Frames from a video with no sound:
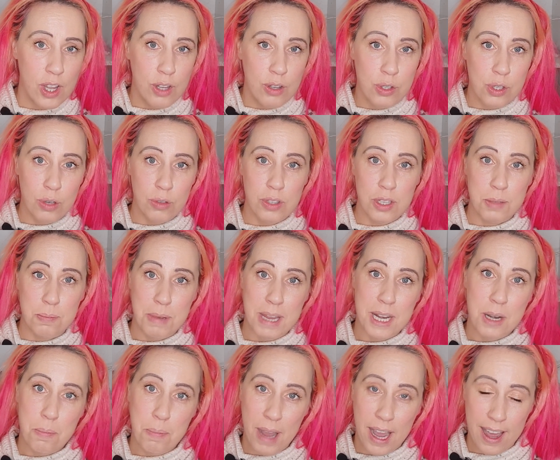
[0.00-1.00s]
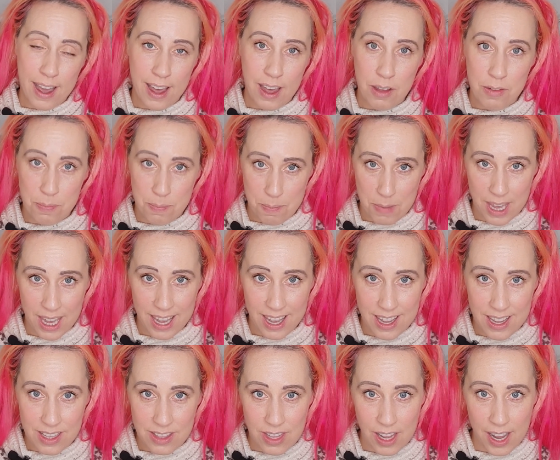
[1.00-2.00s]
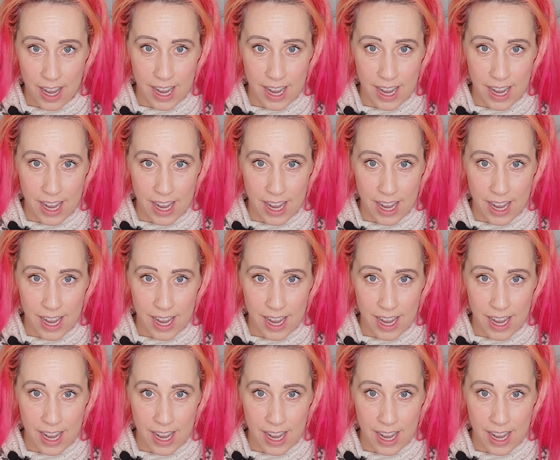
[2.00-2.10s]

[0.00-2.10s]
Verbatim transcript: So there's been a part of me that